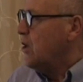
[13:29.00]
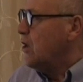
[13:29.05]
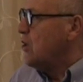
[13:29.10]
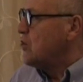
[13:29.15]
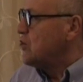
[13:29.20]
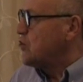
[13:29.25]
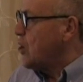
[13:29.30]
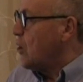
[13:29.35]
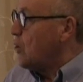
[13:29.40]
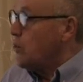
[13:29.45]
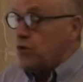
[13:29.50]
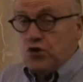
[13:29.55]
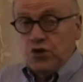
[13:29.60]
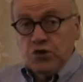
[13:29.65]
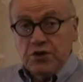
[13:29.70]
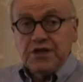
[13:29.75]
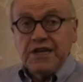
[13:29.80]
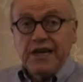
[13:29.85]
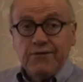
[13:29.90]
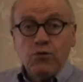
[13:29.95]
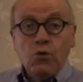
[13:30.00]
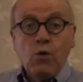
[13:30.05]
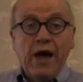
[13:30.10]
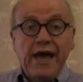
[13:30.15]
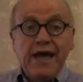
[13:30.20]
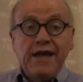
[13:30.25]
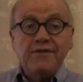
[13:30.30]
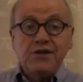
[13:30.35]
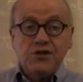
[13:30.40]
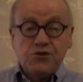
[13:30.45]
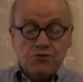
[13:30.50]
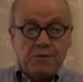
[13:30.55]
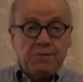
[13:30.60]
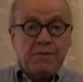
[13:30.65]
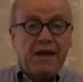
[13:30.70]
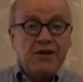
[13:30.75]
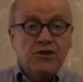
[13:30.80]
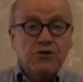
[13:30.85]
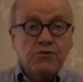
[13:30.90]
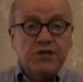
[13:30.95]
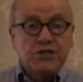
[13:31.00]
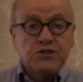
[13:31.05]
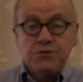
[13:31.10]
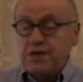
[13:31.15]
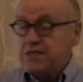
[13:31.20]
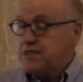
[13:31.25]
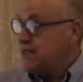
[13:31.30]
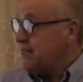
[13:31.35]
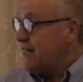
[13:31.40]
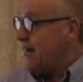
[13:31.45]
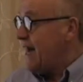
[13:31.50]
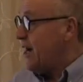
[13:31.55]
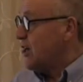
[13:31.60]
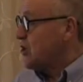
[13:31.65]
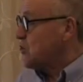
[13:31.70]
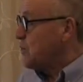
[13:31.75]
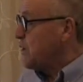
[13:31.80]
So you could give away this remainder interest in the house.